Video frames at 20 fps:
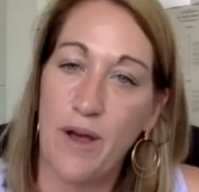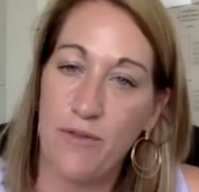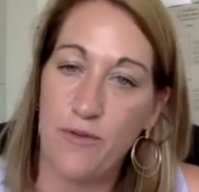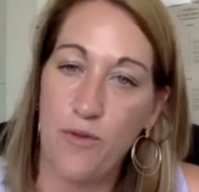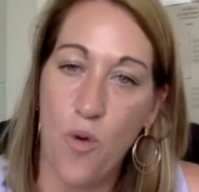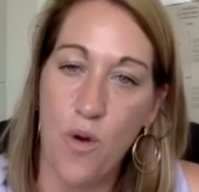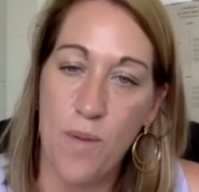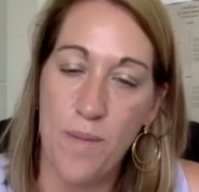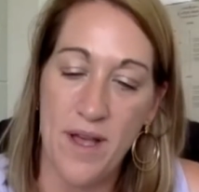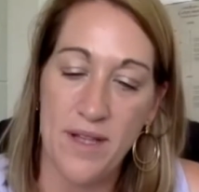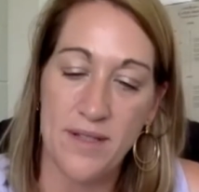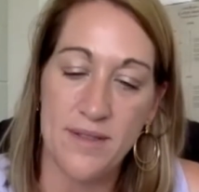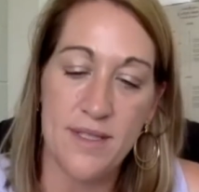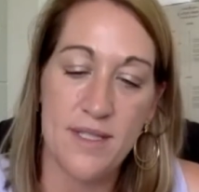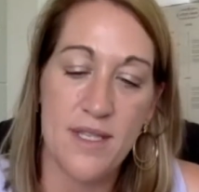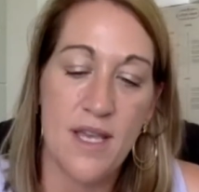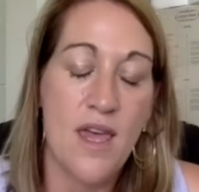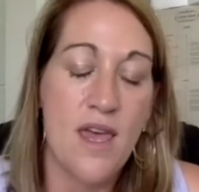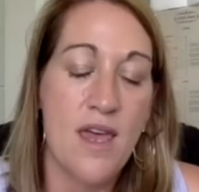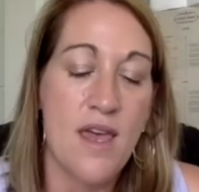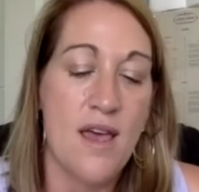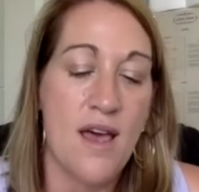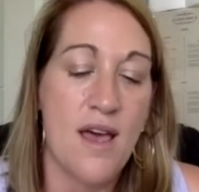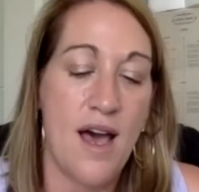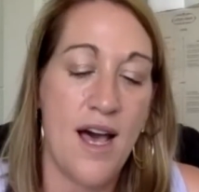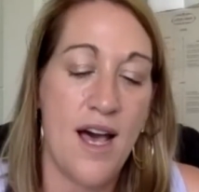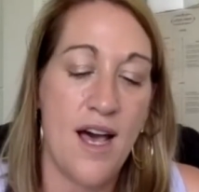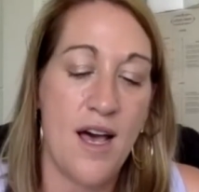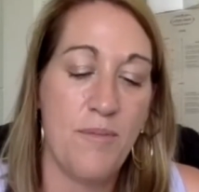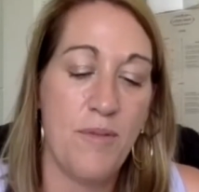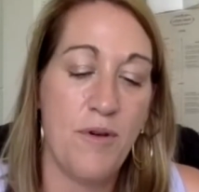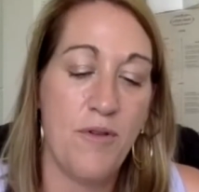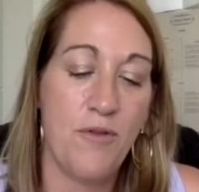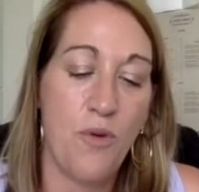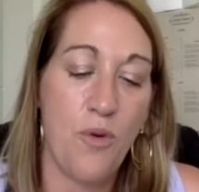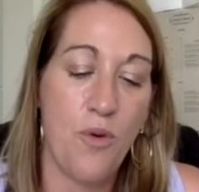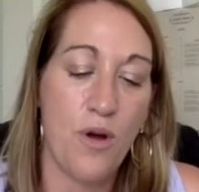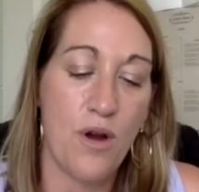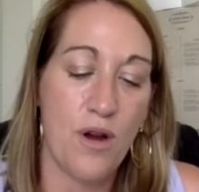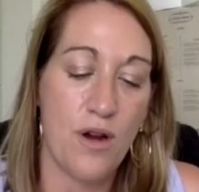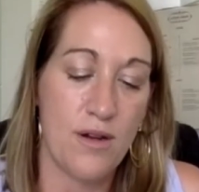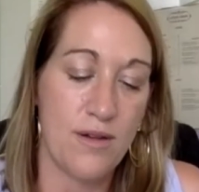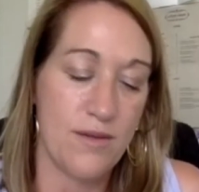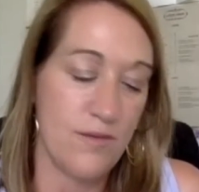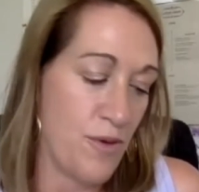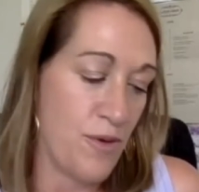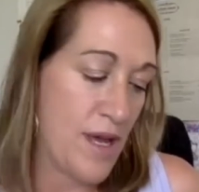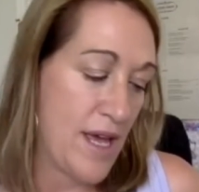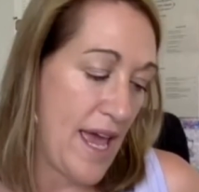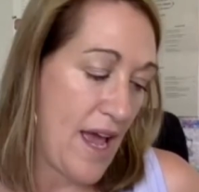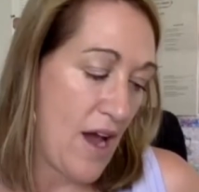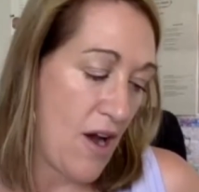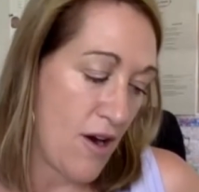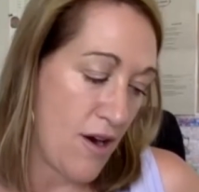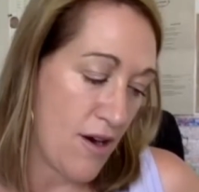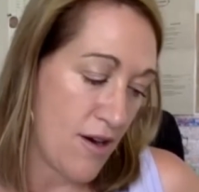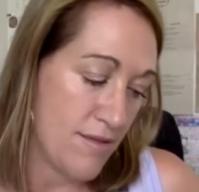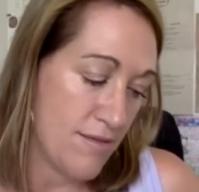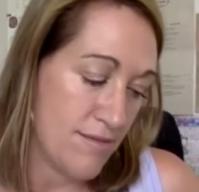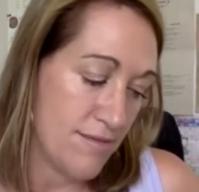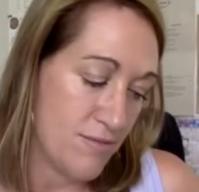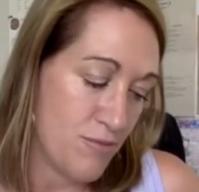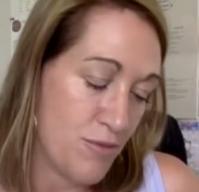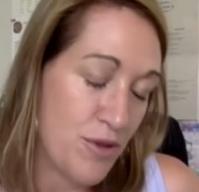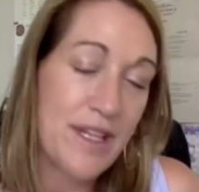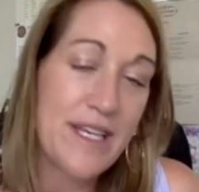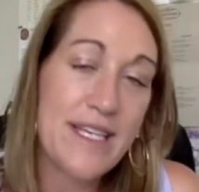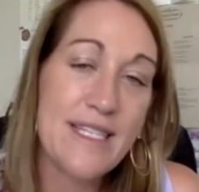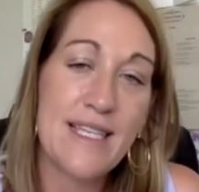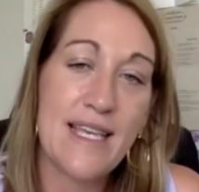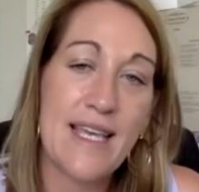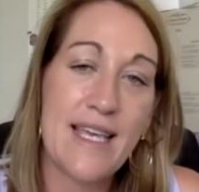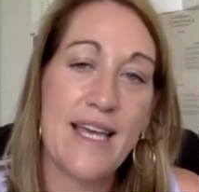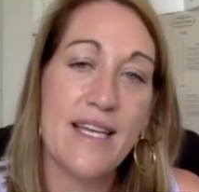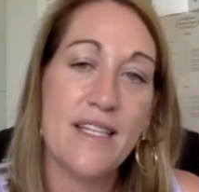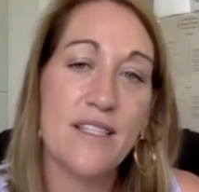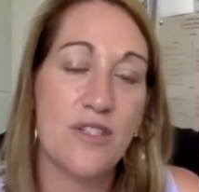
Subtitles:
4 months before we are releasing it.